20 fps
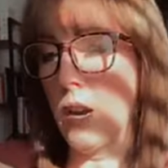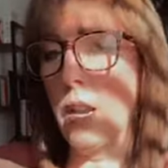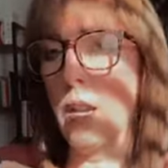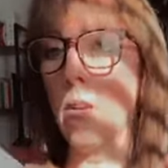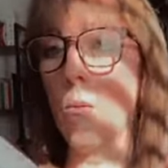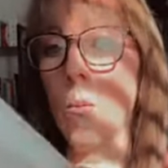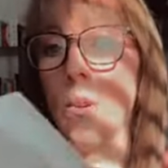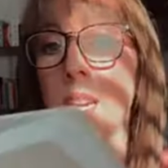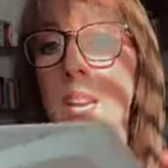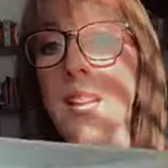All
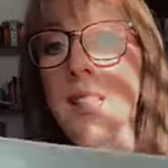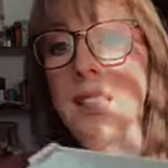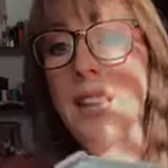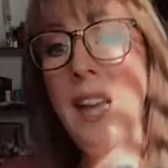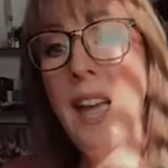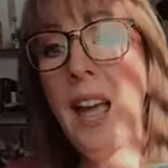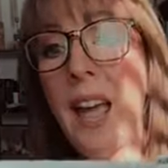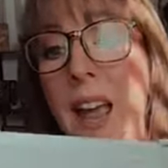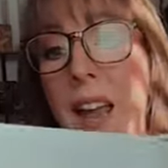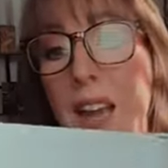right, we got
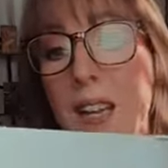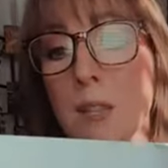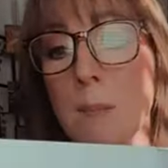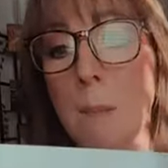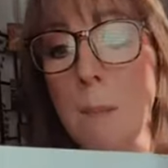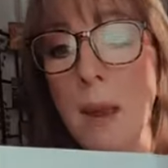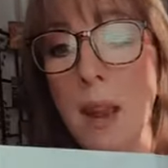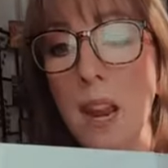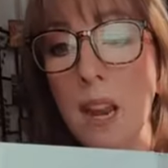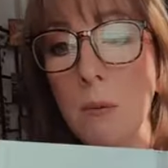the
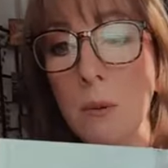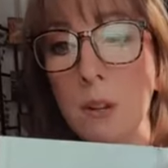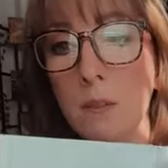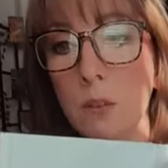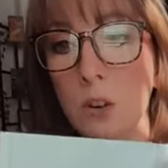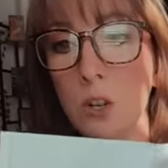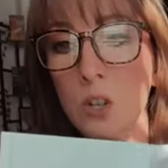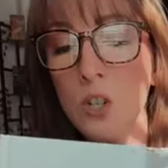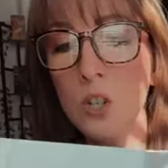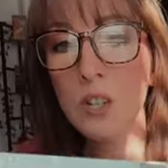Hanged Man
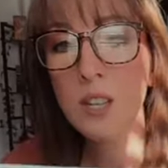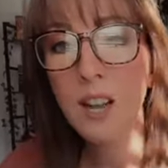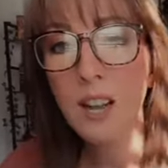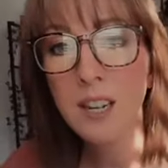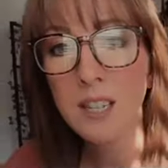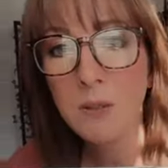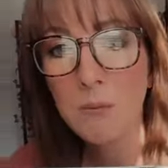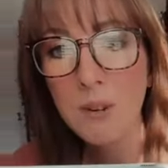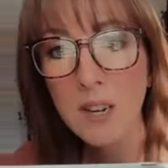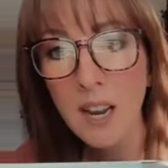reverse. You
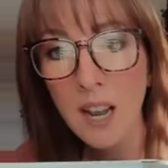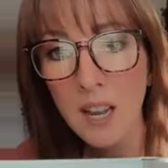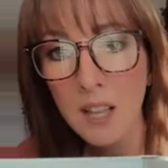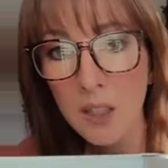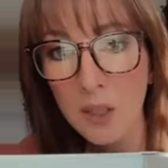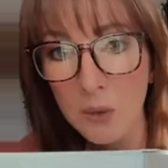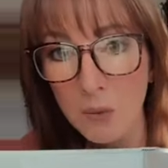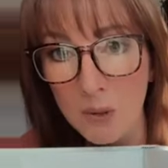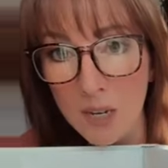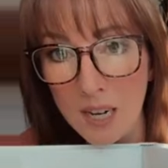guys, we
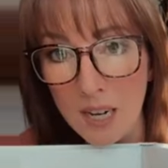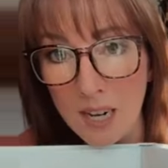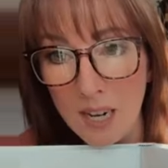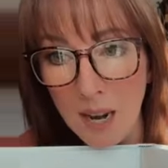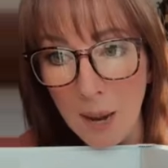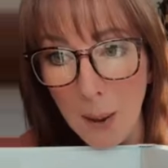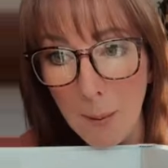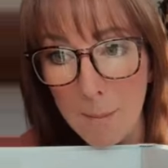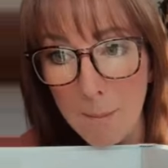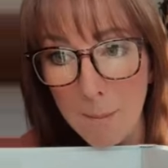got
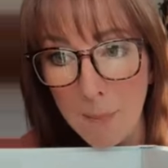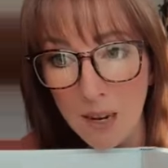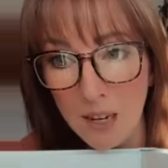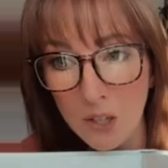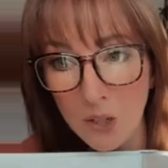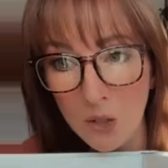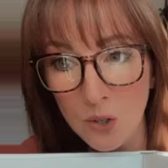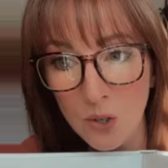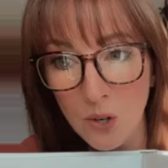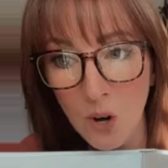three
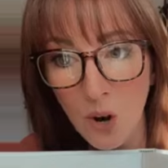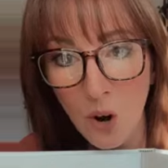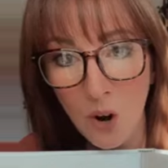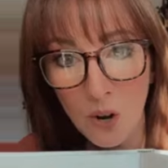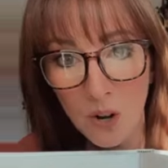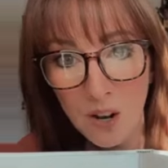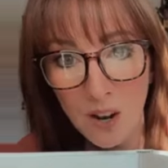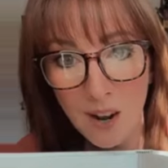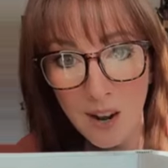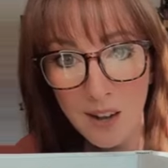major
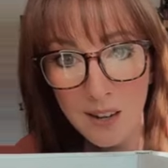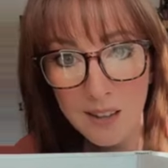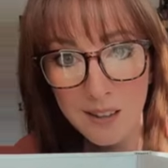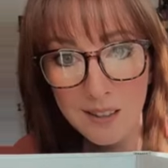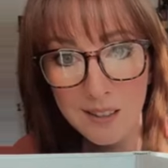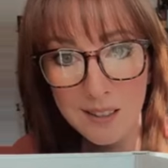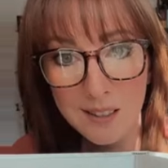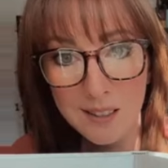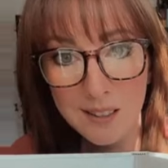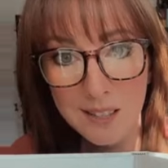
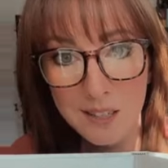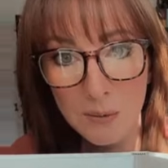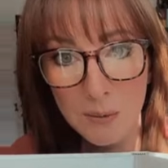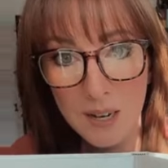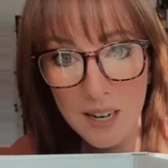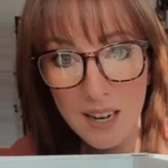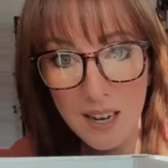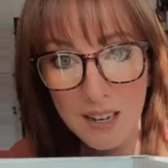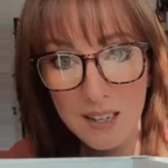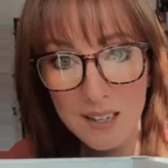arcana
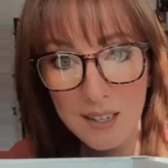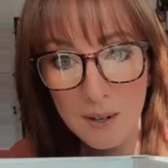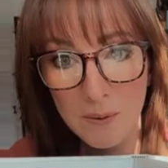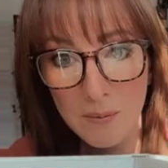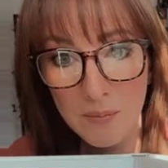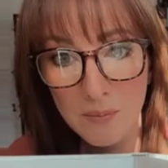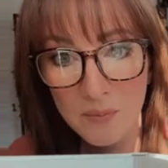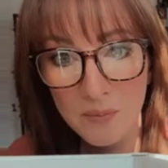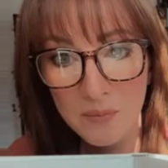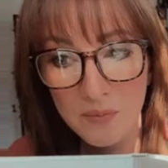this weekend.
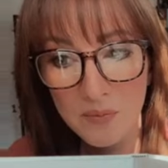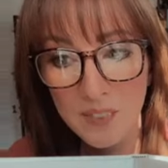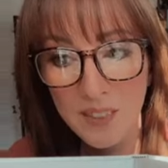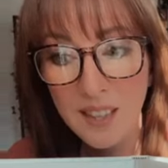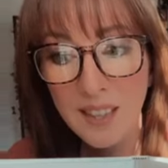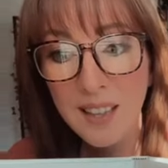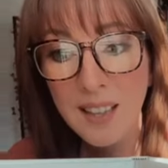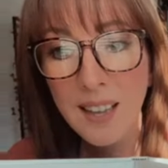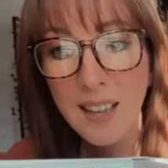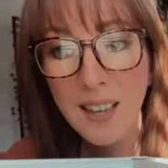
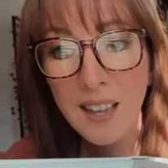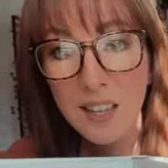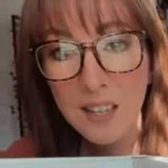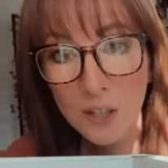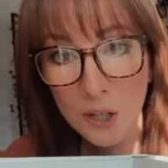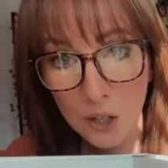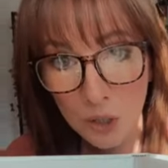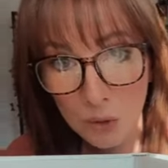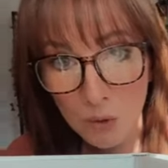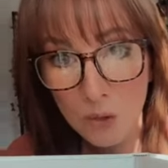
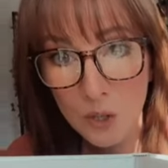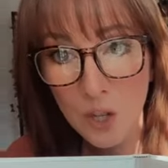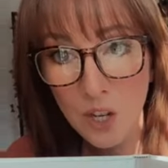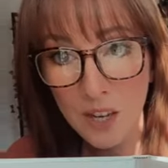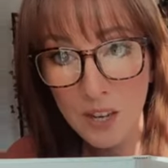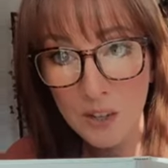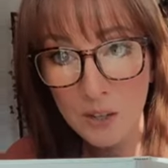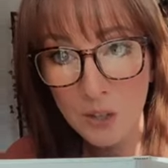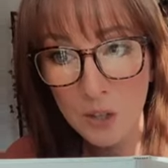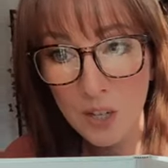
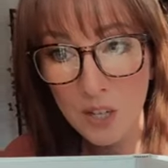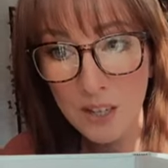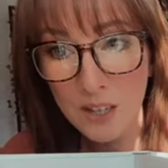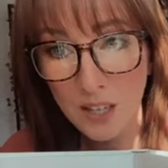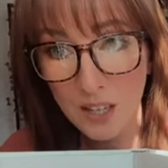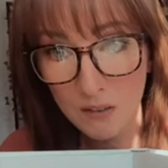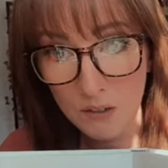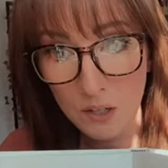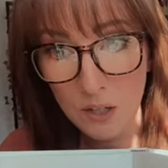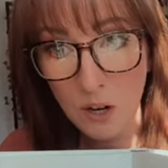Huge
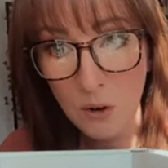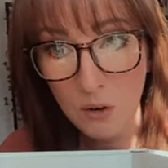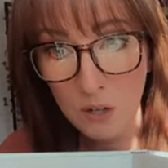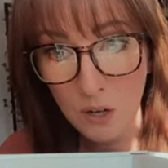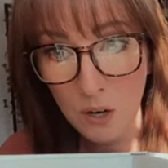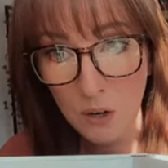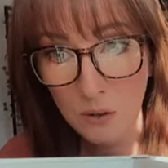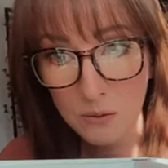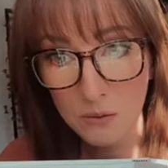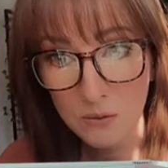energy, if you
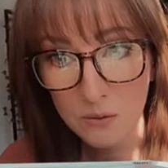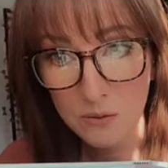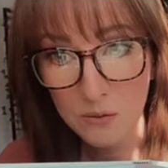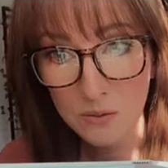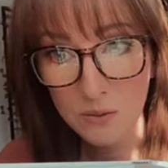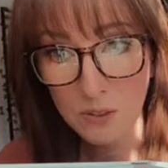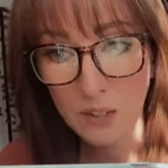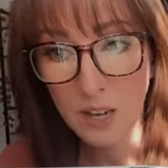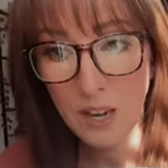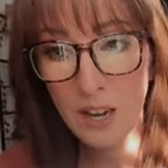don't know,
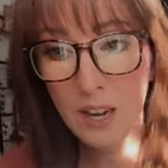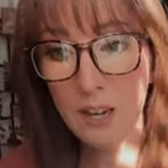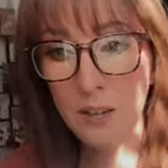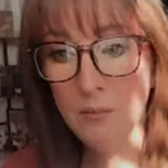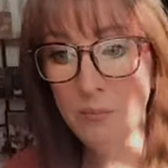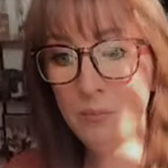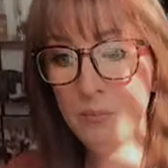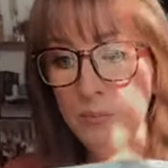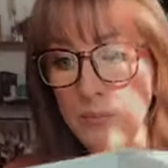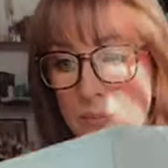
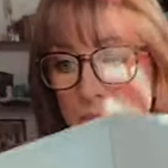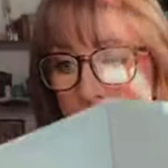okay?